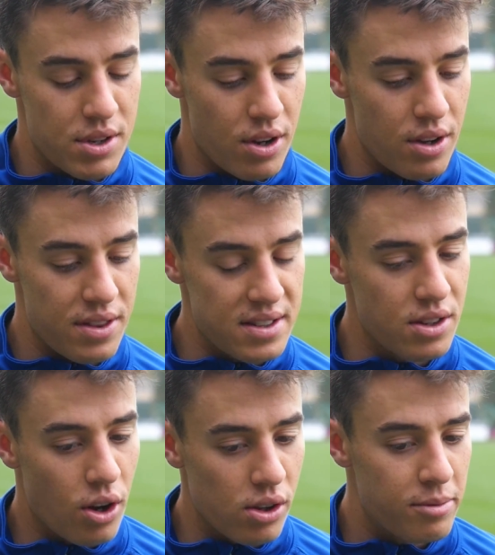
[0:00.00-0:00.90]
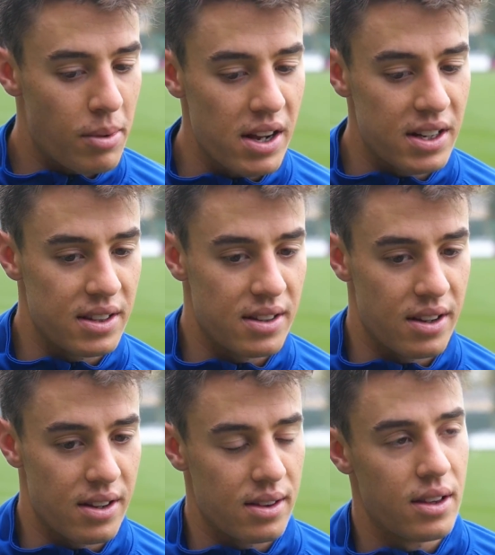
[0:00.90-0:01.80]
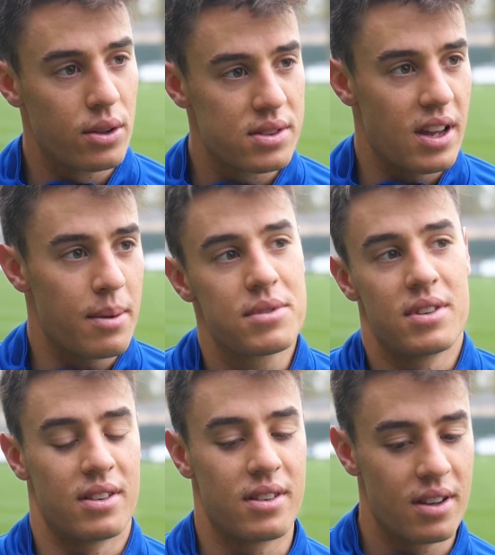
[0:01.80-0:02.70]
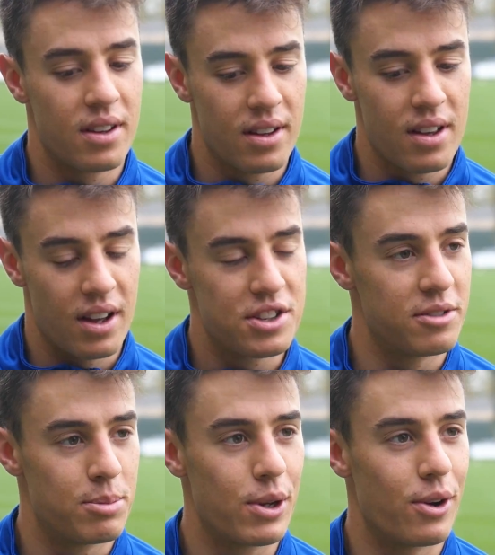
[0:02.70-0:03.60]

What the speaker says: So that's a goal of mine, and little steps and achieve big